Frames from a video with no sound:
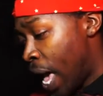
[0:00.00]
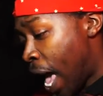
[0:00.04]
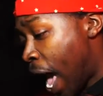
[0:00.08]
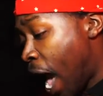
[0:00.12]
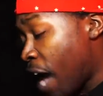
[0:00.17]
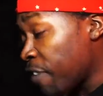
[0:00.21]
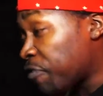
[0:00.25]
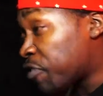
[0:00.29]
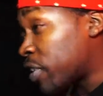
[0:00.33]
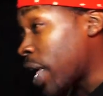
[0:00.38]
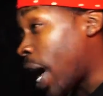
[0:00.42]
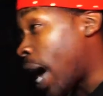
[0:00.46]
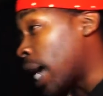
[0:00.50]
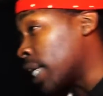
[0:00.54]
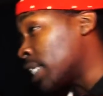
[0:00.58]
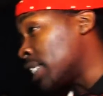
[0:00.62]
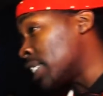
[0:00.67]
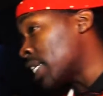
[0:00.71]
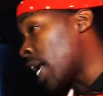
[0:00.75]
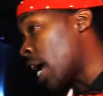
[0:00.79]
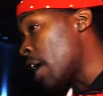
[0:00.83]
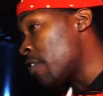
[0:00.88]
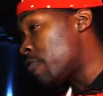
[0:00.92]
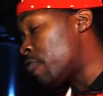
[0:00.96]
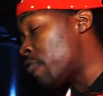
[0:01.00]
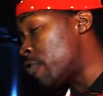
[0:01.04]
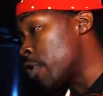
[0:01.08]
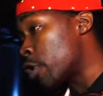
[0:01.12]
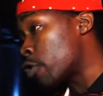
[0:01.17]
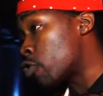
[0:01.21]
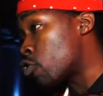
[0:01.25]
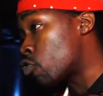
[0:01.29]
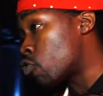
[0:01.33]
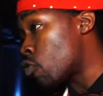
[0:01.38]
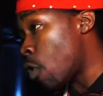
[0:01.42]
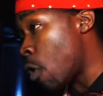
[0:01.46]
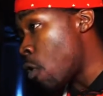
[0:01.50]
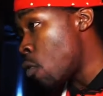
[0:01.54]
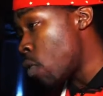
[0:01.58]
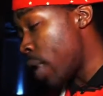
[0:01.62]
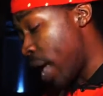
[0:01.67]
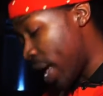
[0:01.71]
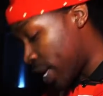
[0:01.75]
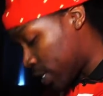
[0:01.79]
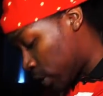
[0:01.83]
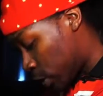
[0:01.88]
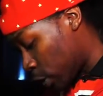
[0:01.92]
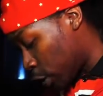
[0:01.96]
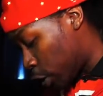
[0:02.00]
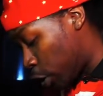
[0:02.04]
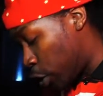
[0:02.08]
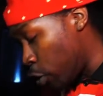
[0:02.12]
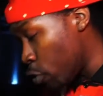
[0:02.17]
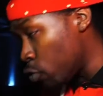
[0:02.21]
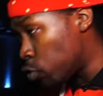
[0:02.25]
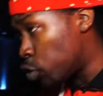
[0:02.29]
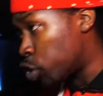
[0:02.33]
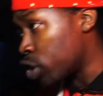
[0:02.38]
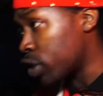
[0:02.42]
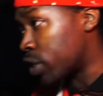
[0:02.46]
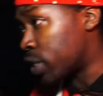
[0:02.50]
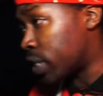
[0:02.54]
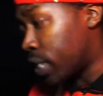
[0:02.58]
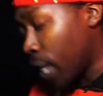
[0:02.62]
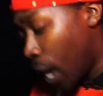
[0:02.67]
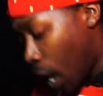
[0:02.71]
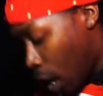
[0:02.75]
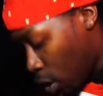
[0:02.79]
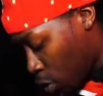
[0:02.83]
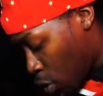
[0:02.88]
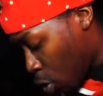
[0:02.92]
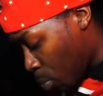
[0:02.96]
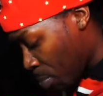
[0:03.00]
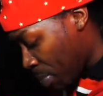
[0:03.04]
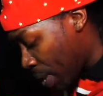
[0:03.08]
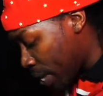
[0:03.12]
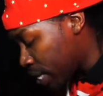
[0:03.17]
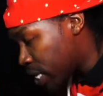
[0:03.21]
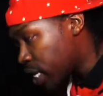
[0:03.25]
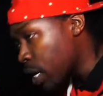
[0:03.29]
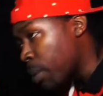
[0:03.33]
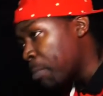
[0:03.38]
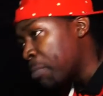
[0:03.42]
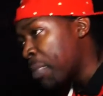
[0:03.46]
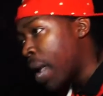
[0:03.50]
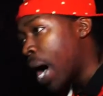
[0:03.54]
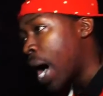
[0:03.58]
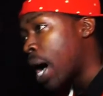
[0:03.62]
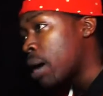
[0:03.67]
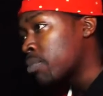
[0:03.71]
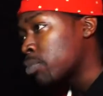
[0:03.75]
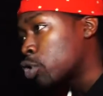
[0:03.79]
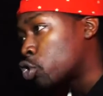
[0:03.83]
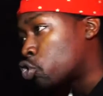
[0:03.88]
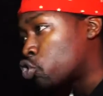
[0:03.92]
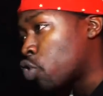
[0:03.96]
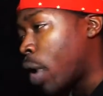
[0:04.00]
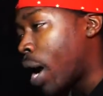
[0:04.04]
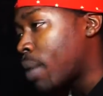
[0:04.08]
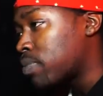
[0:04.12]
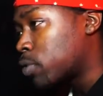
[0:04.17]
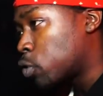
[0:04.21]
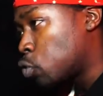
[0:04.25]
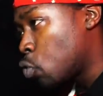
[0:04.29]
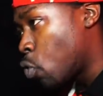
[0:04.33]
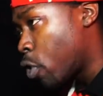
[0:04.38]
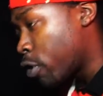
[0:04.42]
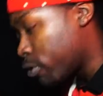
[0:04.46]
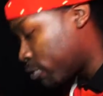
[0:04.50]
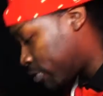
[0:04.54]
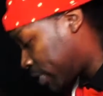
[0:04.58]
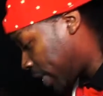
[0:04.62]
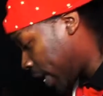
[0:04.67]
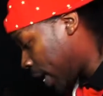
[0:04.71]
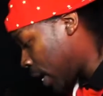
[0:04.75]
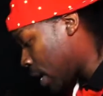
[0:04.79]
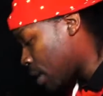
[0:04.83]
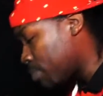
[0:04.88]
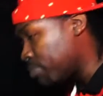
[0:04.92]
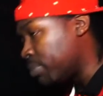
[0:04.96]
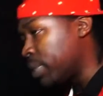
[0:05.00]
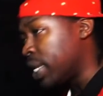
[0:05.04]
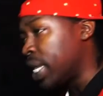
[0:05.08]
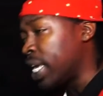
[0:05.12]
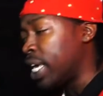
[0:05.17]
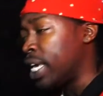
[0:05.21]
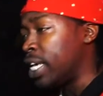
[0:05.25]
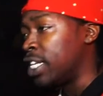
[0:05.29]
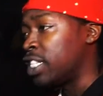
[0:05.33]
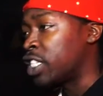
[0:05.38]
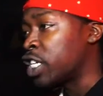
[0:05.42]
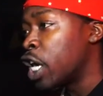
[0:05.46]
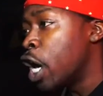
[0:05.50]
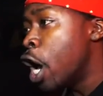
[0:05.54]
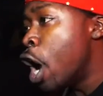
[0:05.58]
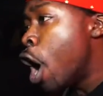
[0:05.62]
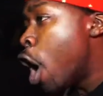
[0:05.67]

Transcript: After I knife your throat, execution style gonna make your moms drop to her damn knees.